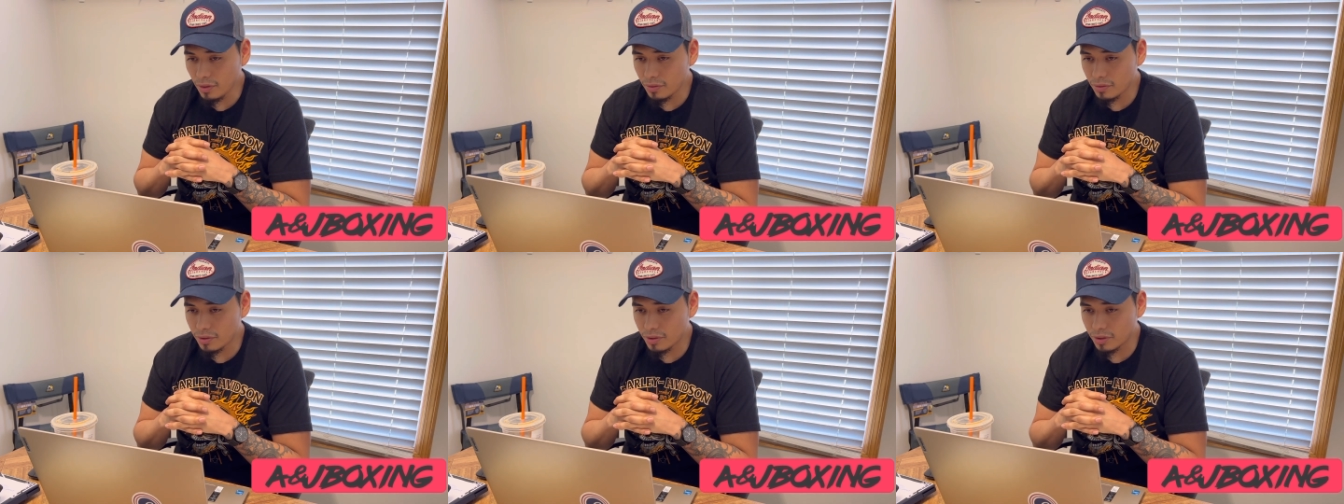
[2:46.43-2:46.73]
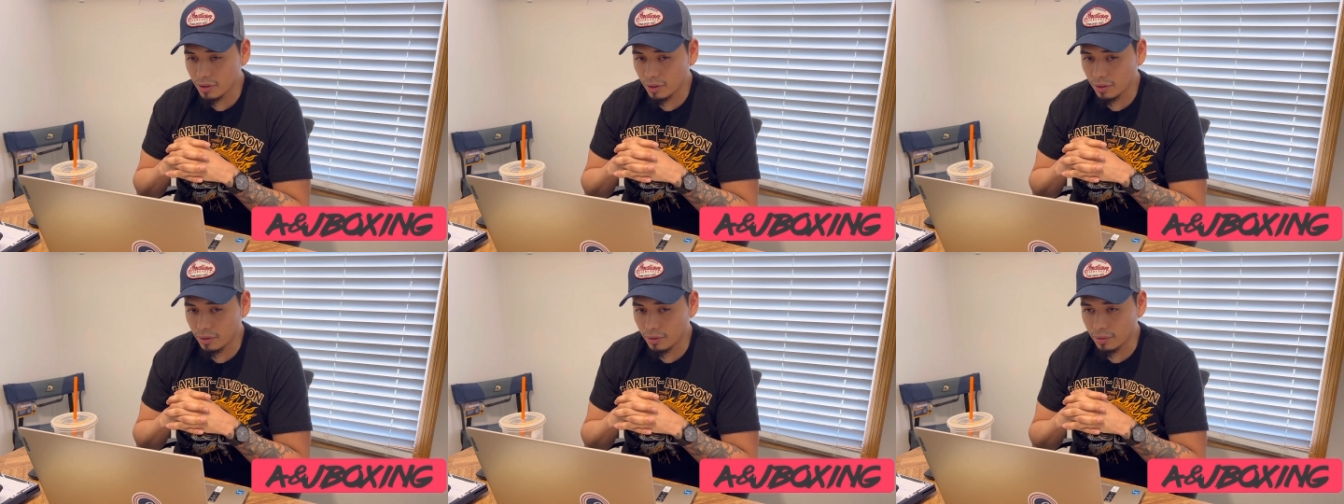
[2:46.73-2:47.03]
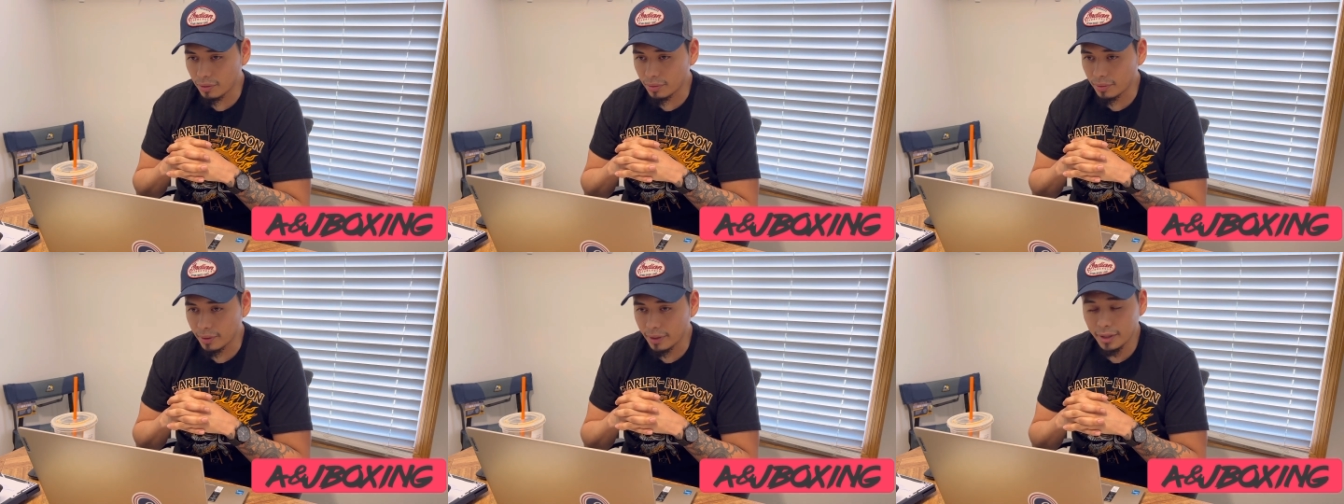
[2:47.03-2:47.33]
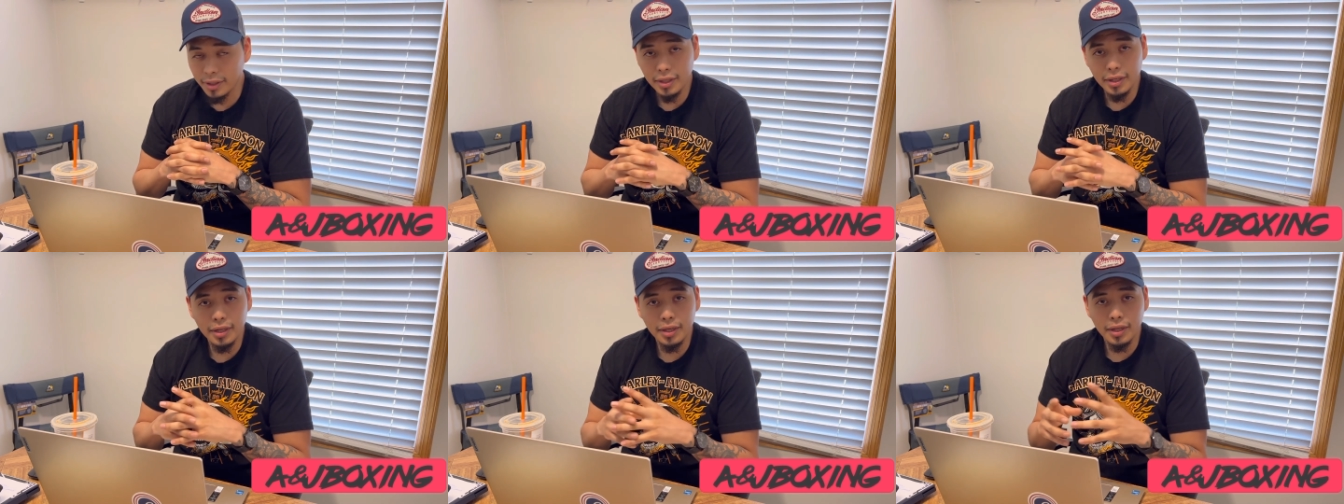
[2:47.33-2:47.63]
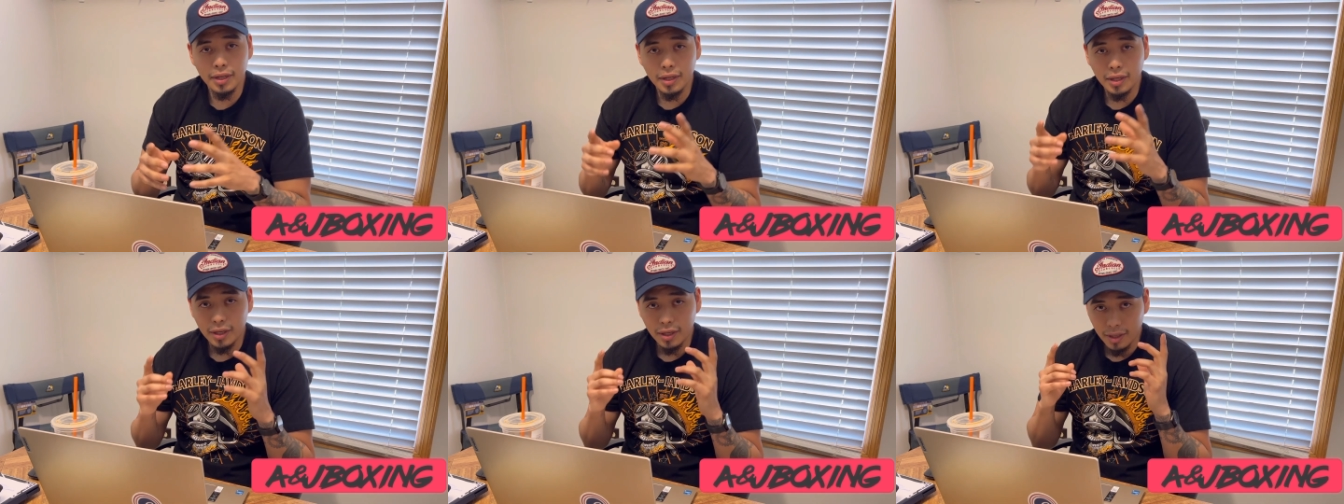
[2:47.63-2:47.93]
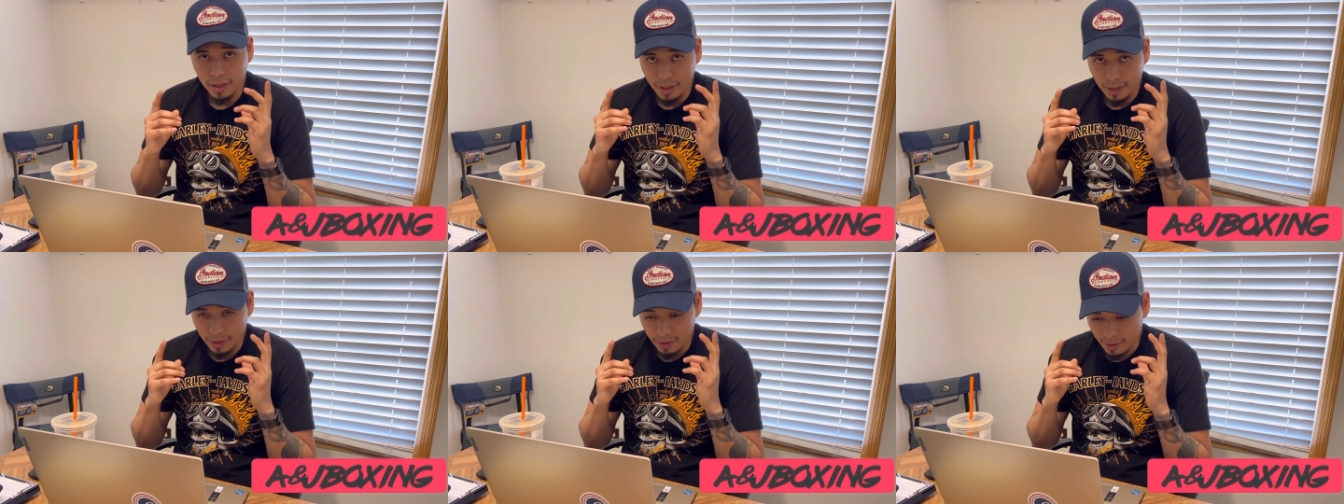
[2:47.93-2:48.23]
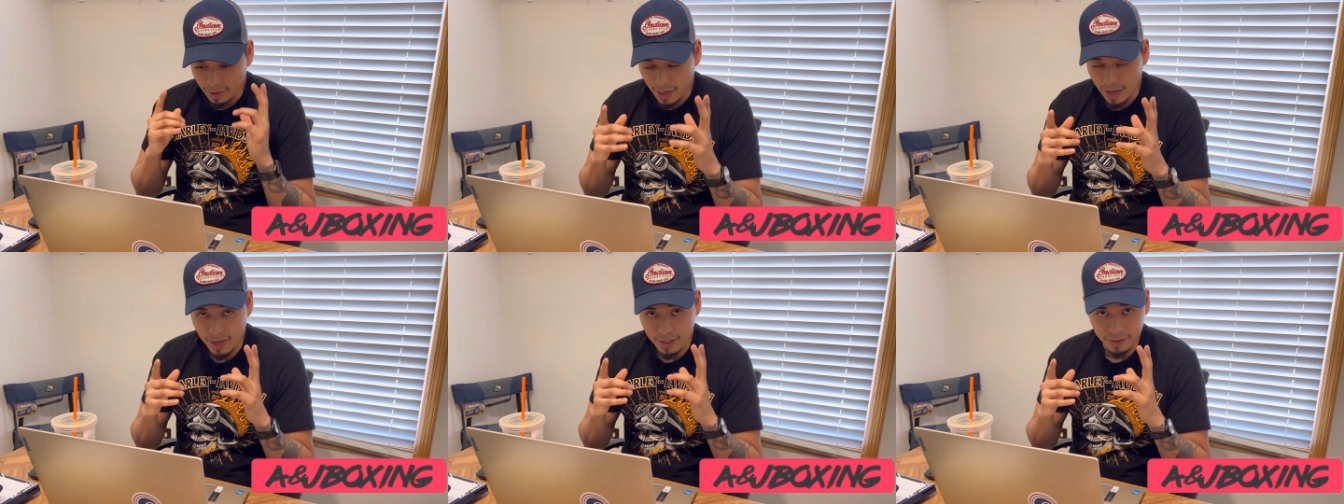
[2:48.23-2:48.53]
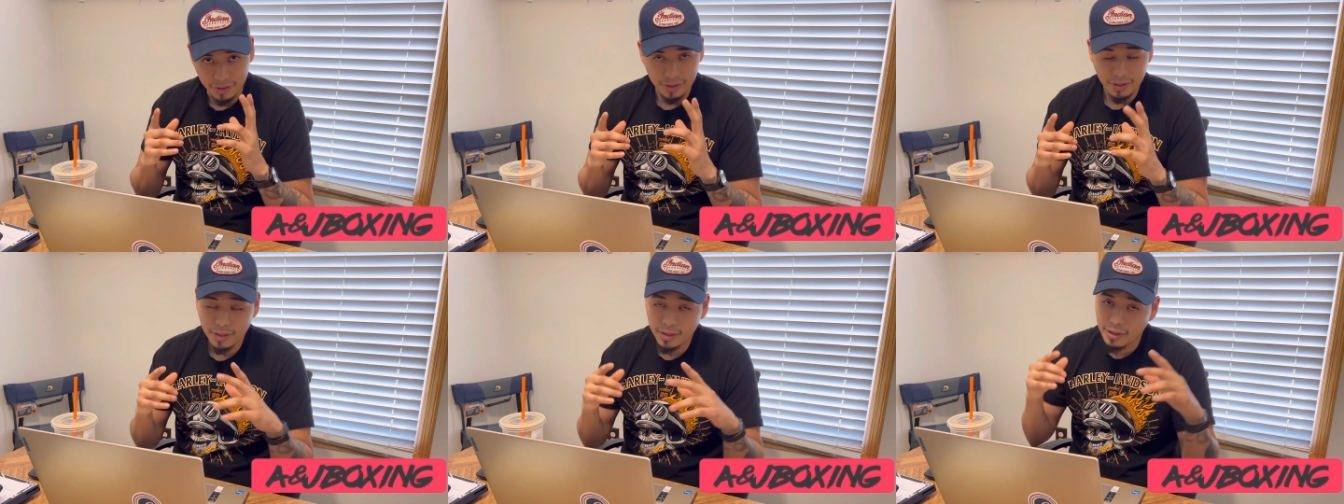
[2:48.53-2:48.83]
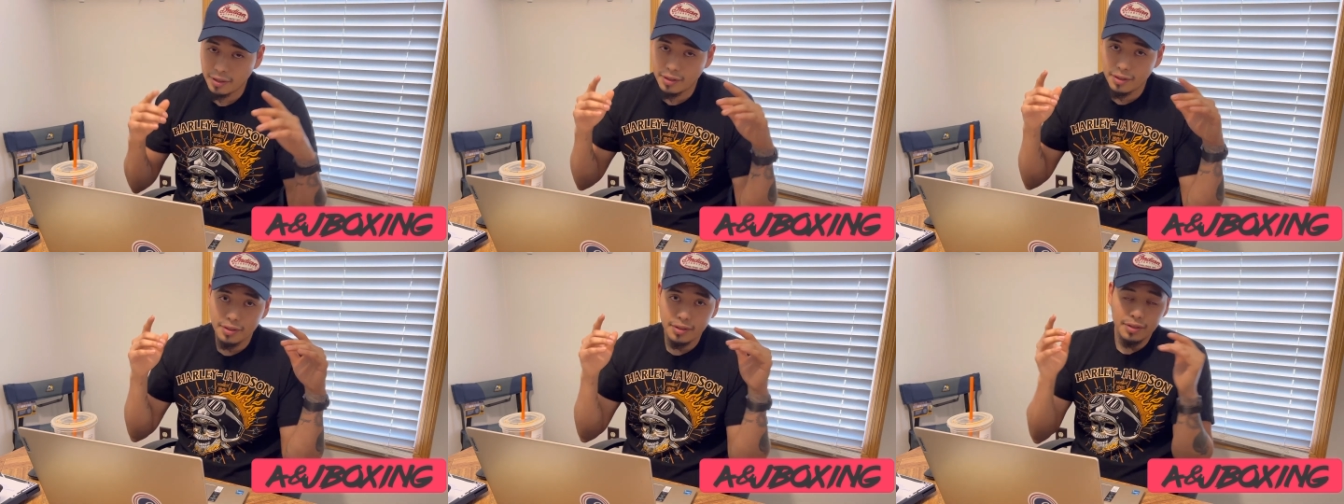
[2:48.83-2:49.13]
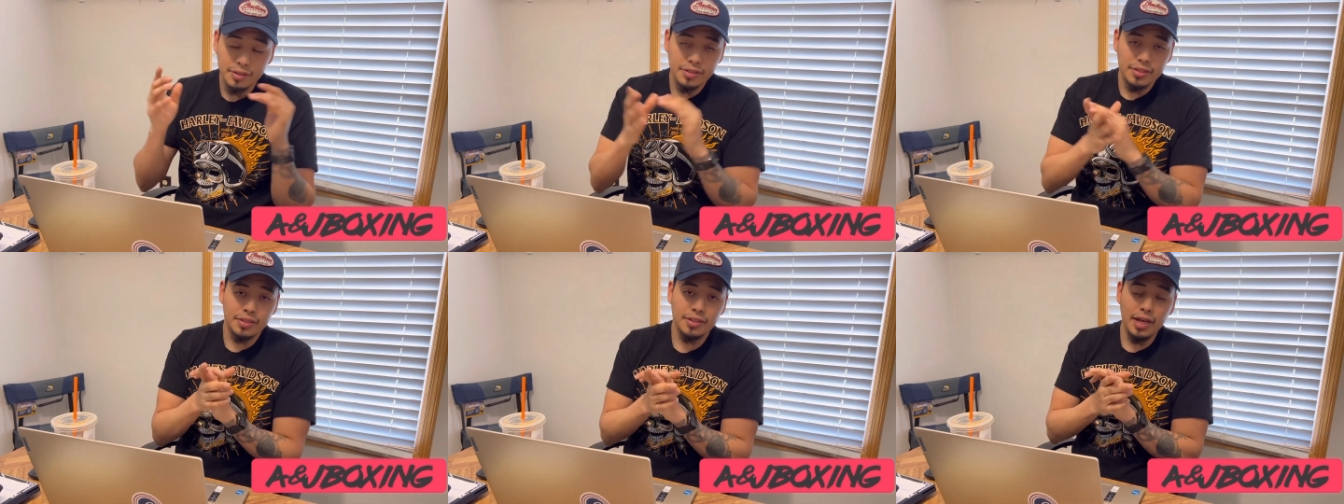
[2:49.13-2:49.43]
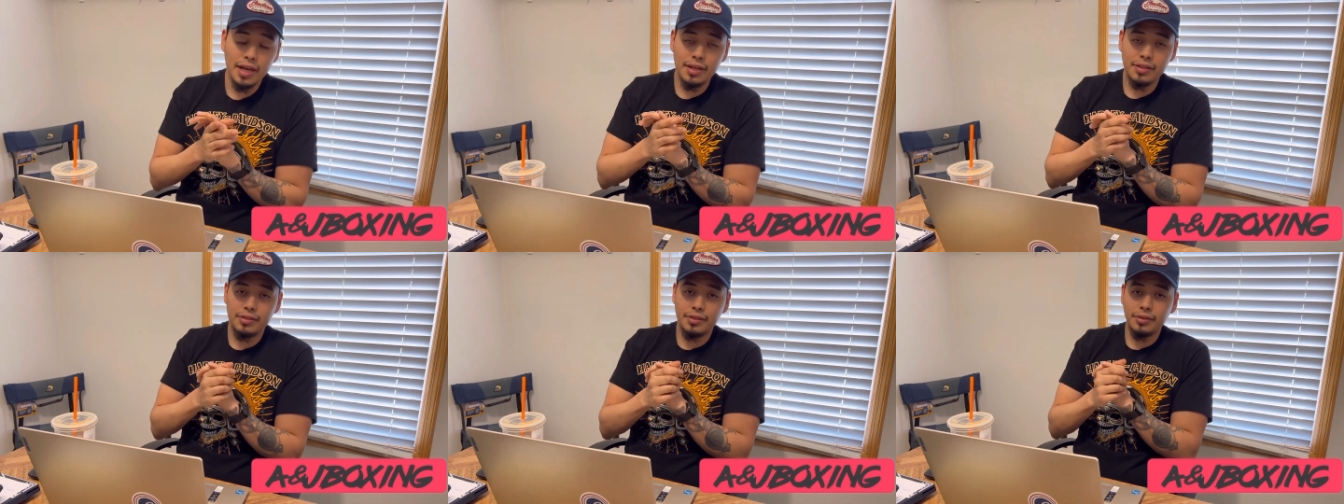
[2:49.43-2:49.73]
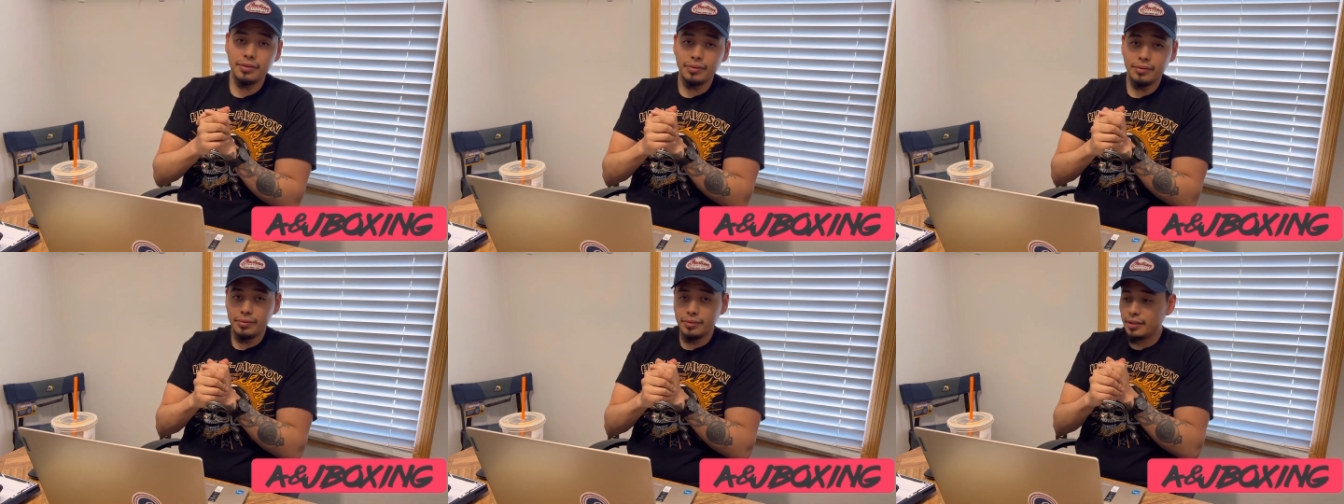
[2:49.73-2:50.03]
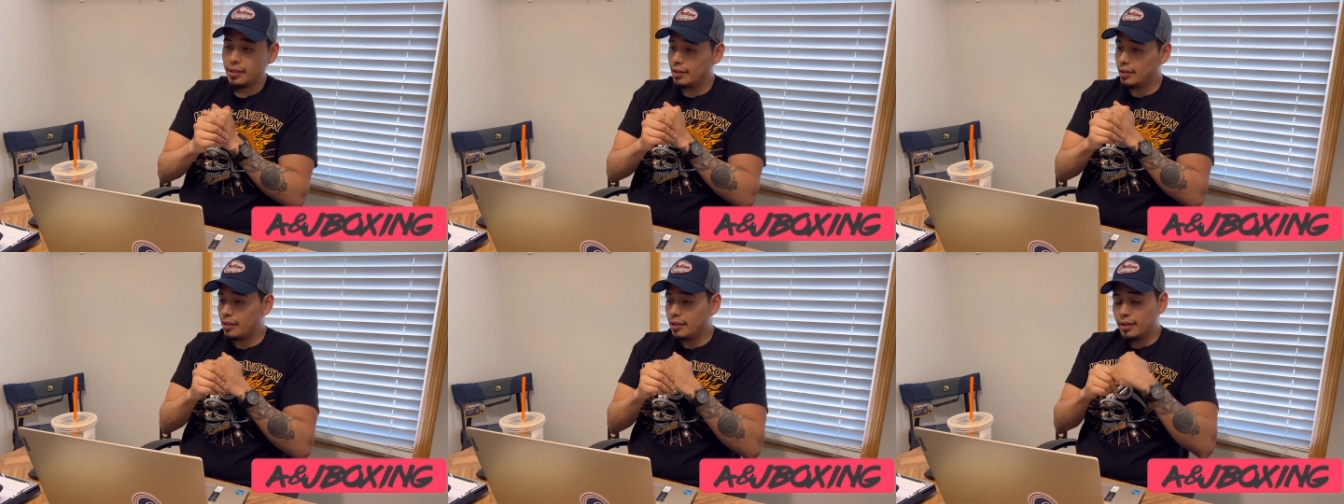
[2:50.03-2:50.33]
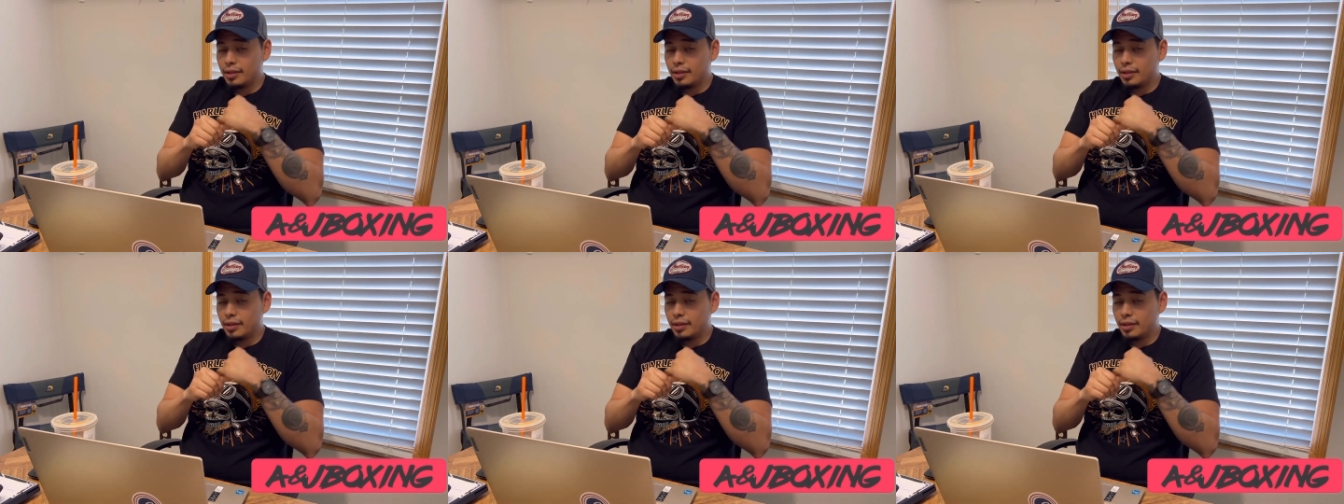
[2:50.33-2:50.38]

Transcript: so, guys, stay tuned.